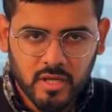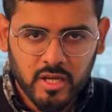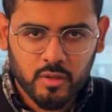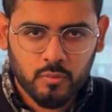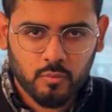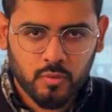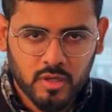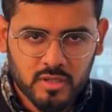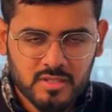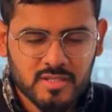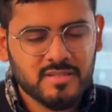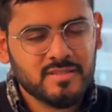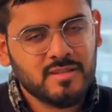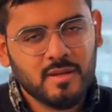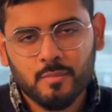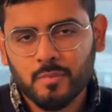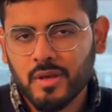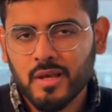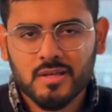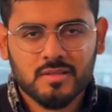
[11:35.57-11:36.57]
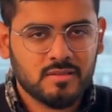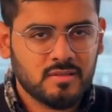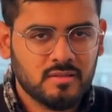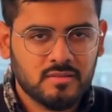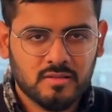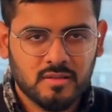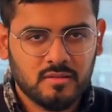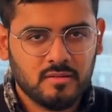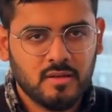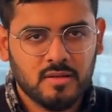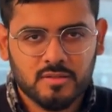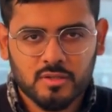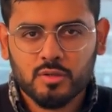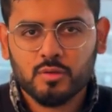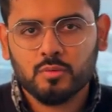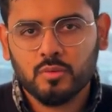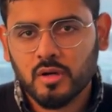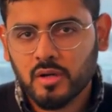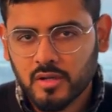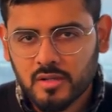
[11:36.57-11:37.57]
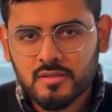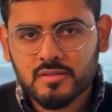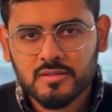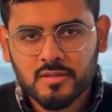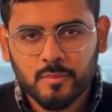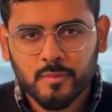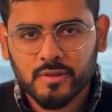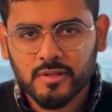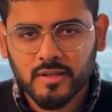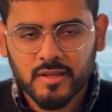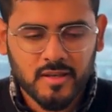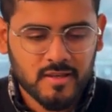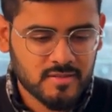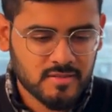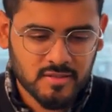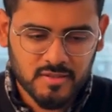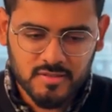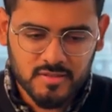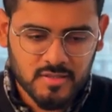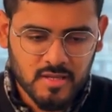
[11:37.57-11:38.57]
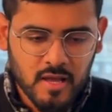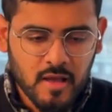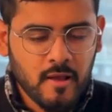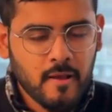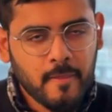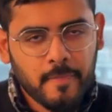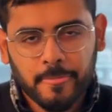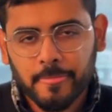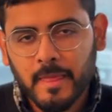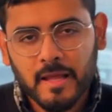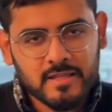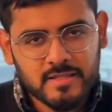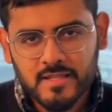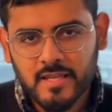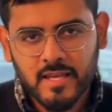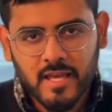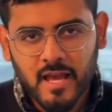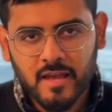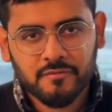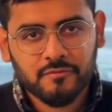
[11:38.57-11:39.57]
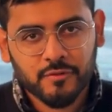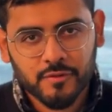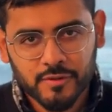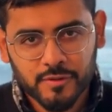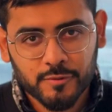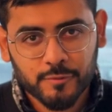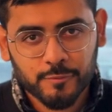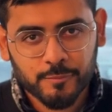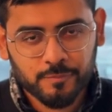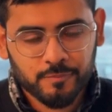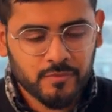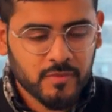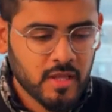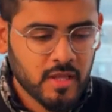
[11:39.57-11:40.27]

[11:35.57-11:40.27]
It works in some cases. It doesn't work in some other cases. That's AI for you.